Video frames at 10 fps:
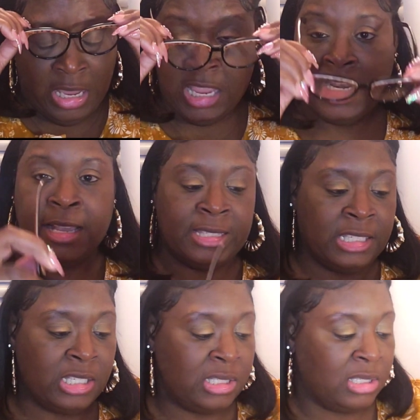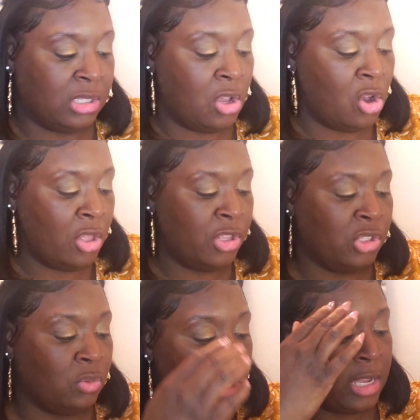And like I said, this is called
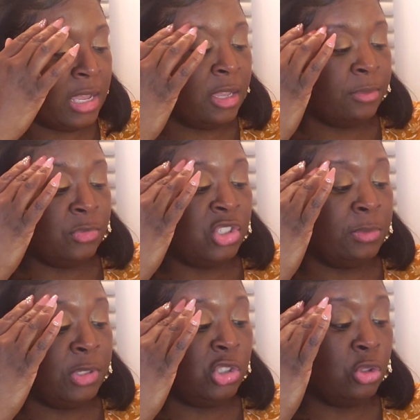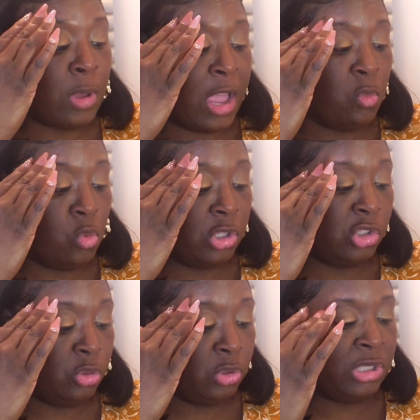the um, Jimmy Choo I
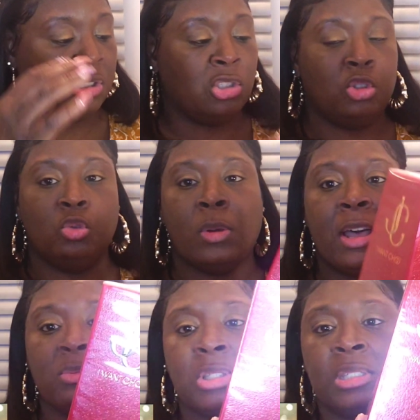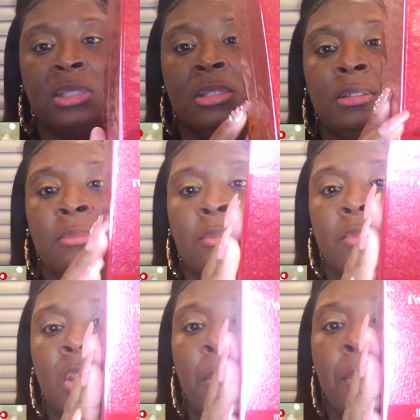Want You. This is the two ounce
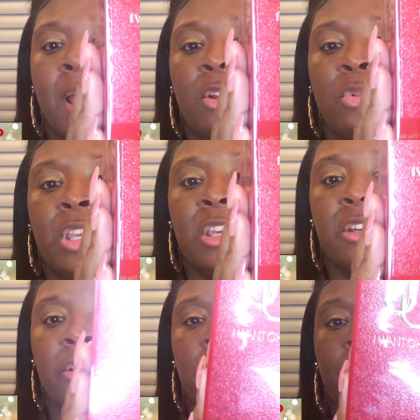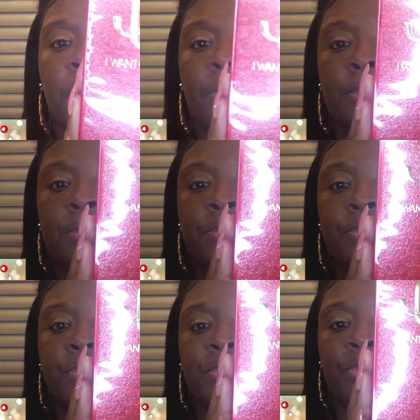bottle here.
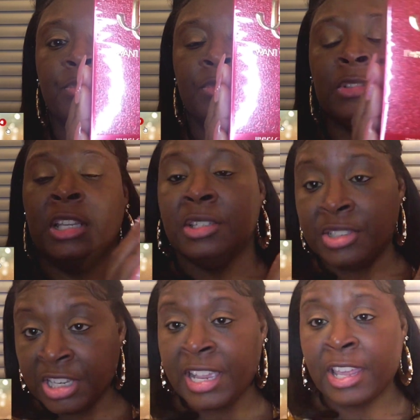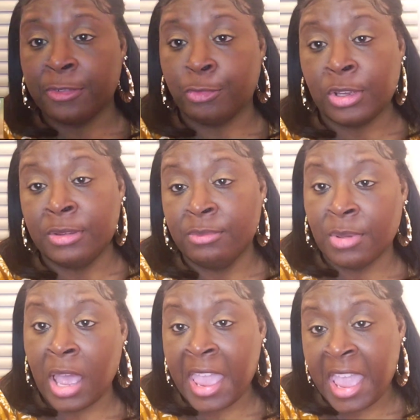T got a free
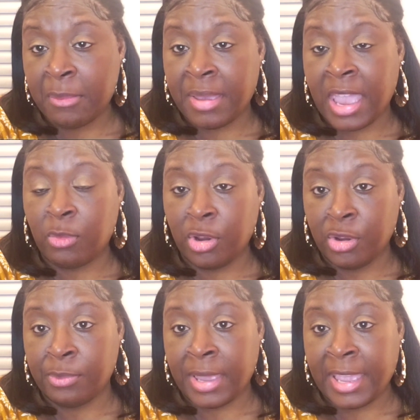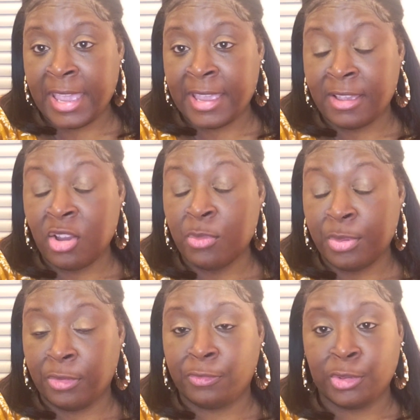a handbag with her bag, her
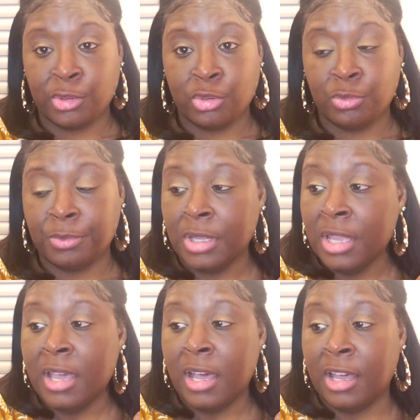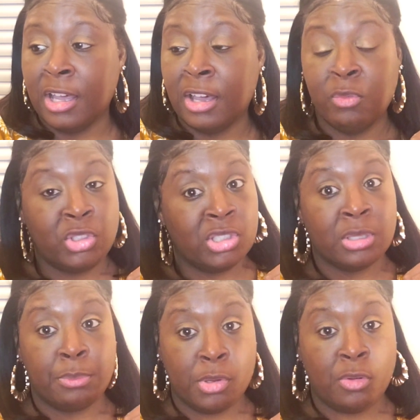perfume, um, which is
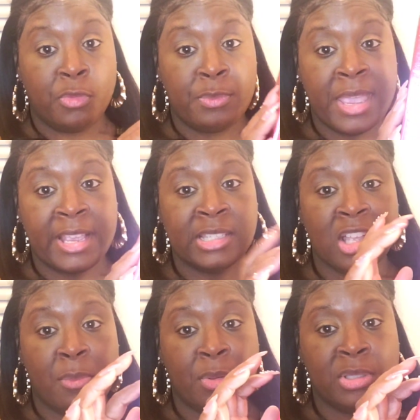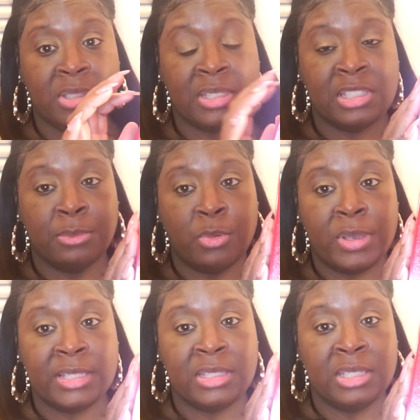a beautiful bag. It's almost as simple
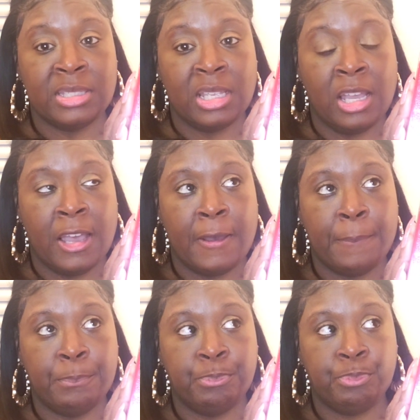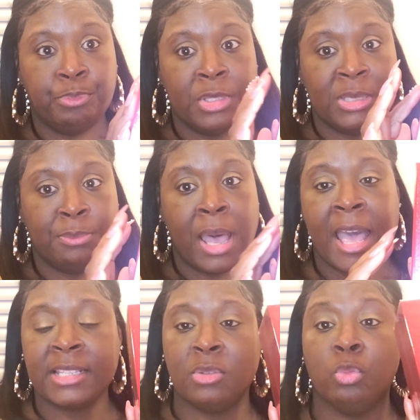as this um this
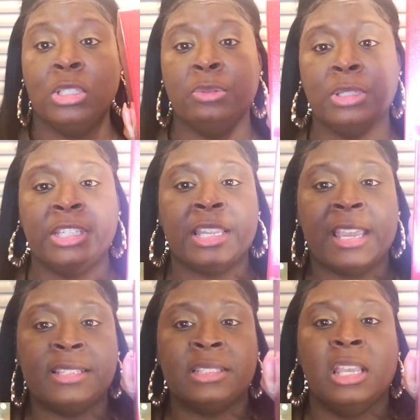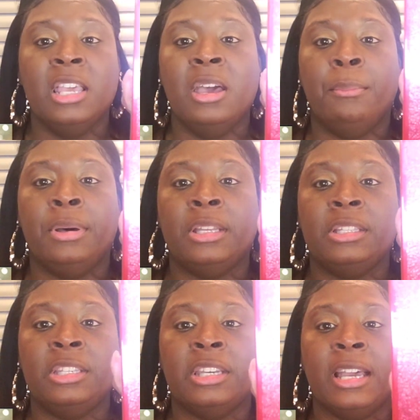box. Really, really nice.
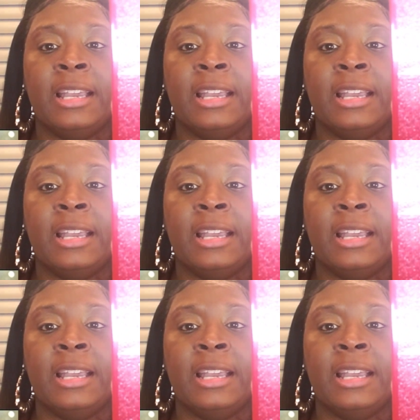But yeah, I